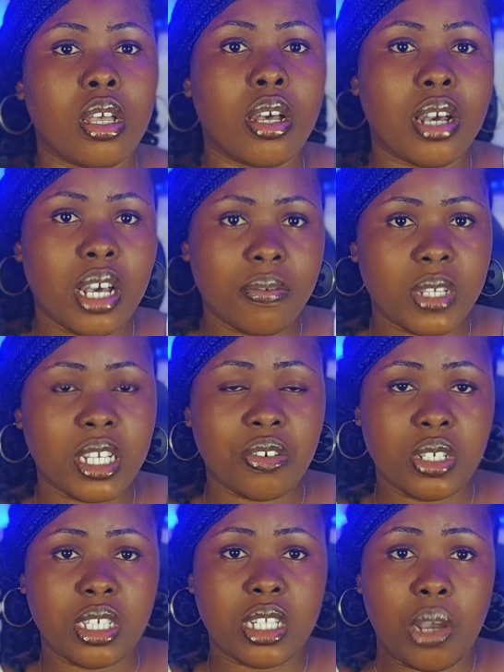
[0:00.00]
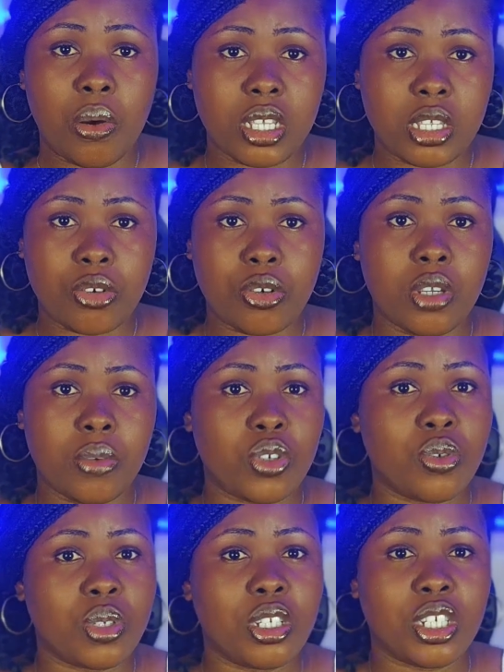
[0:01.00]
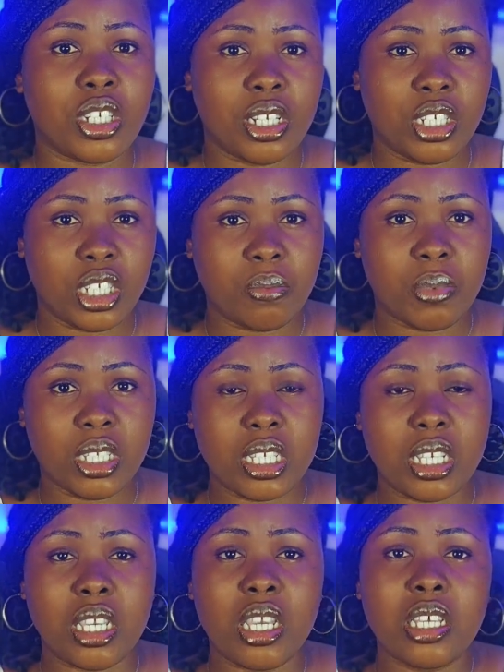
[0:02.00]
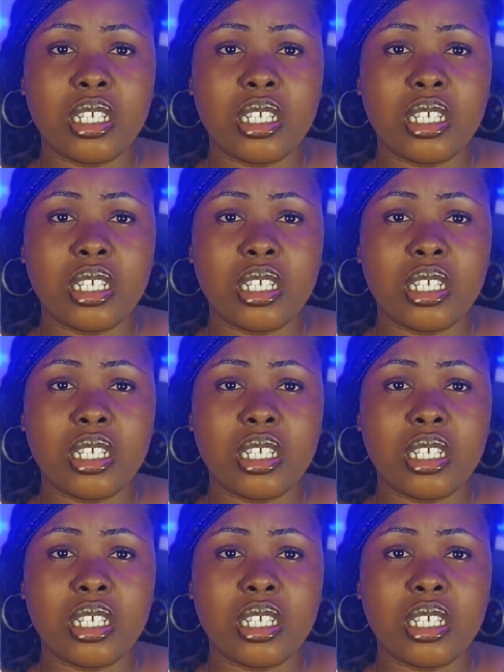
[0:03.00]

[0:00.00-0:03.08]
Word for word: After creating our script using ChatGPT,